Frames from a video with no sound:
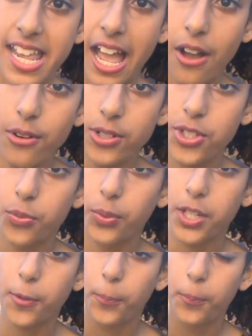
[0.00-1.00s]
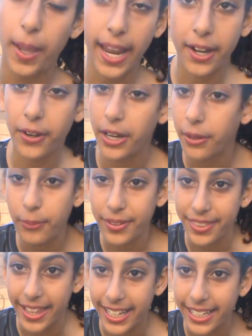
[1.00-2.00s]
out when you pair it
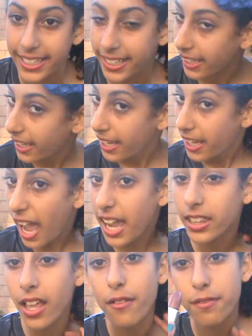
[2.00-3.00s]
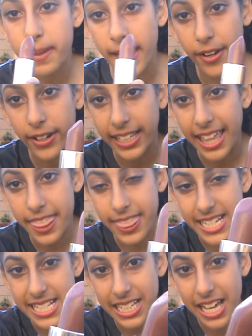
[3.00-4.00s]
with like, I love pairing
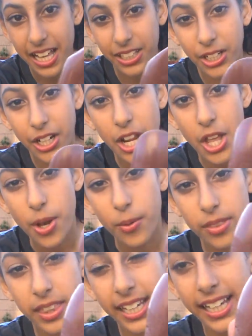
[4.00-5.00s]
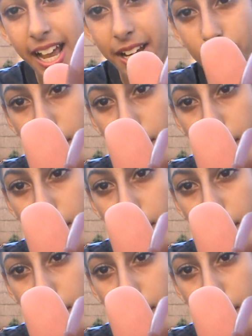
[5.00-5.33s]
this color with like kind of